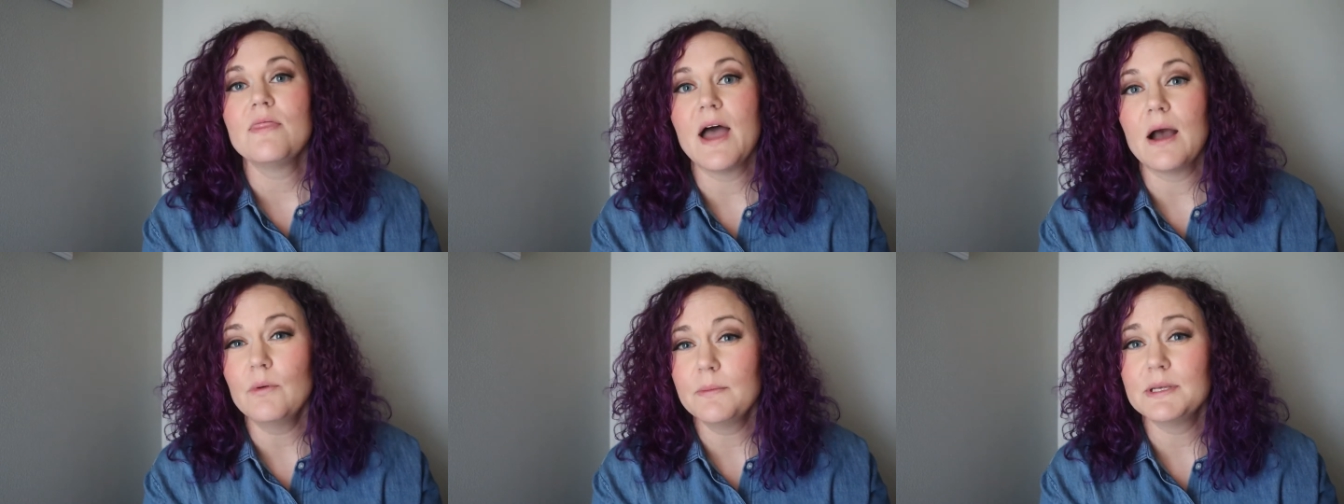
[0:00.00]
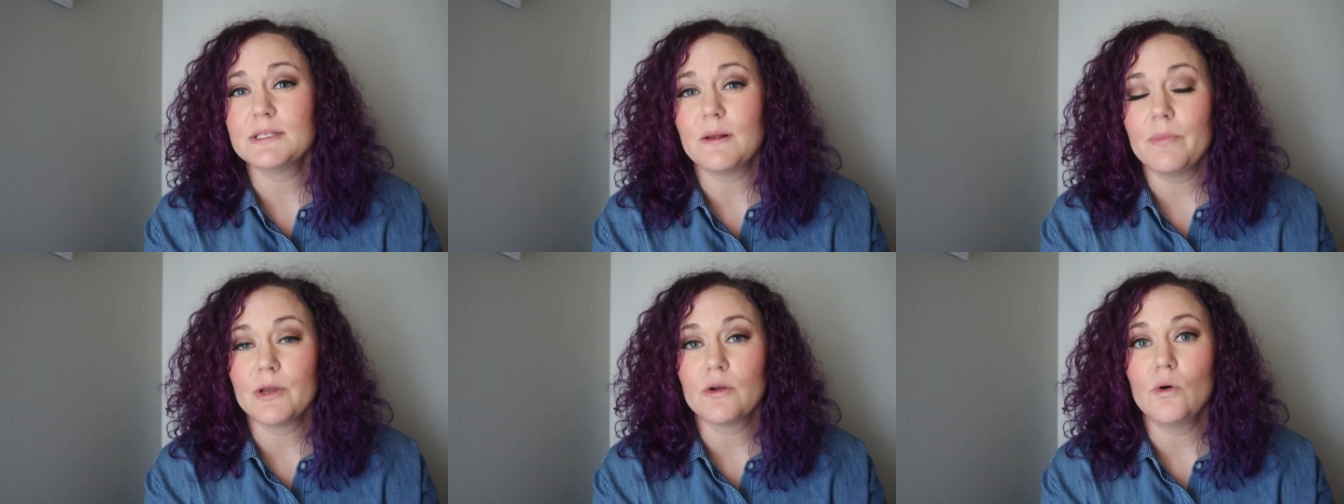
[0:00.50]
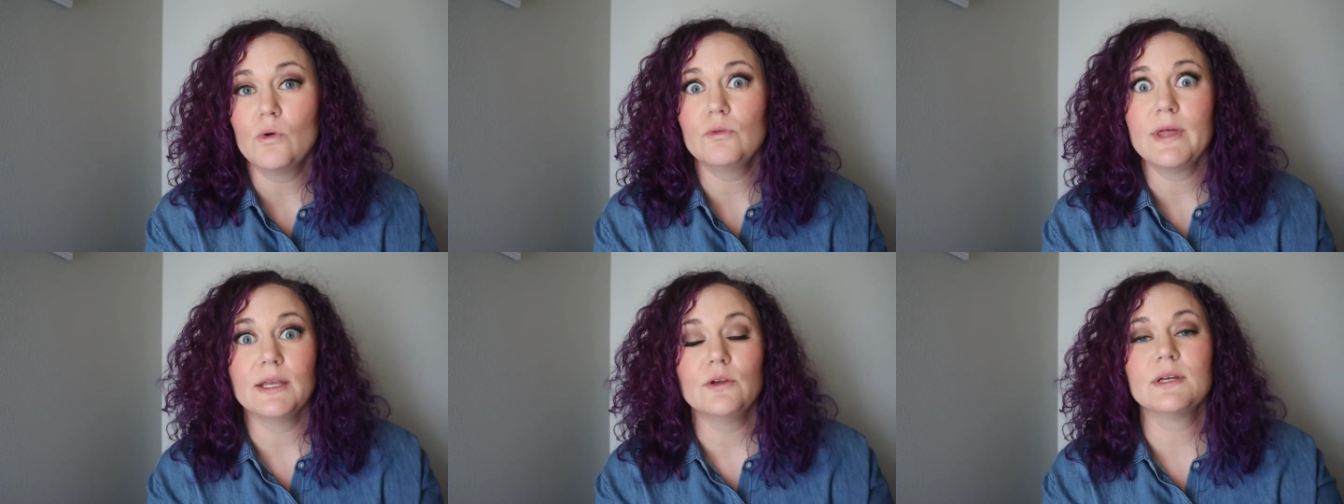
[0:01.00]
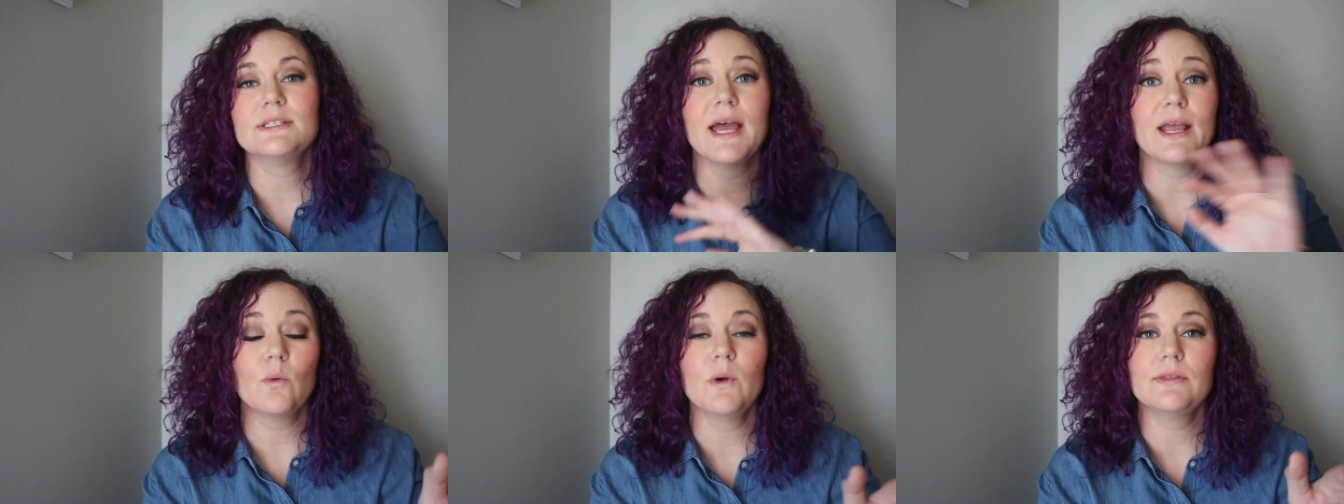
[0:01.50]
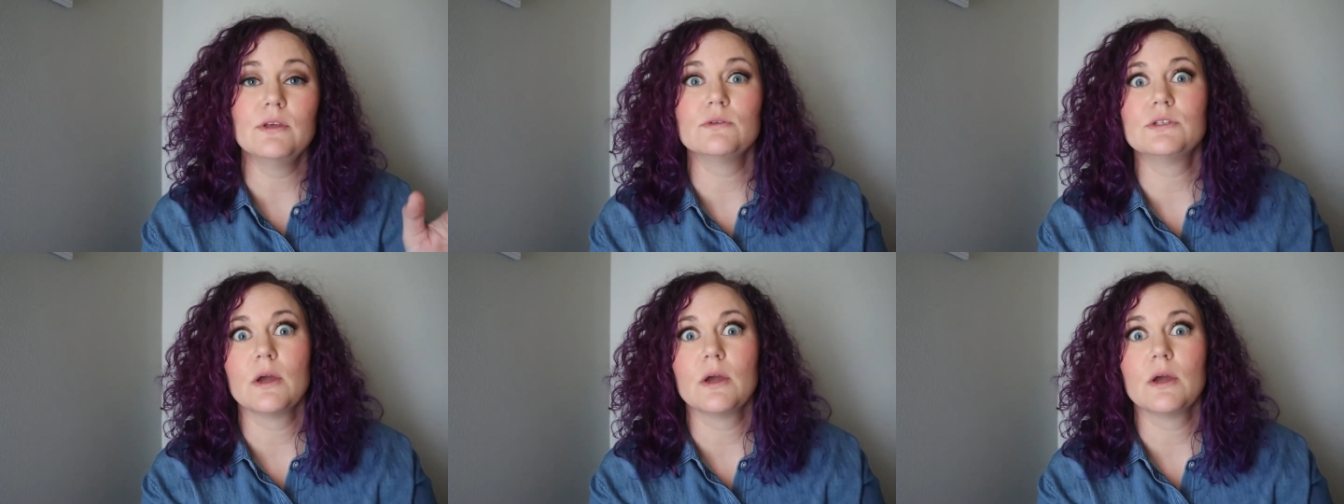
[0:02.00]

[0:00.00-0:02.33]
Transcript: that would be something cool that you could take with you.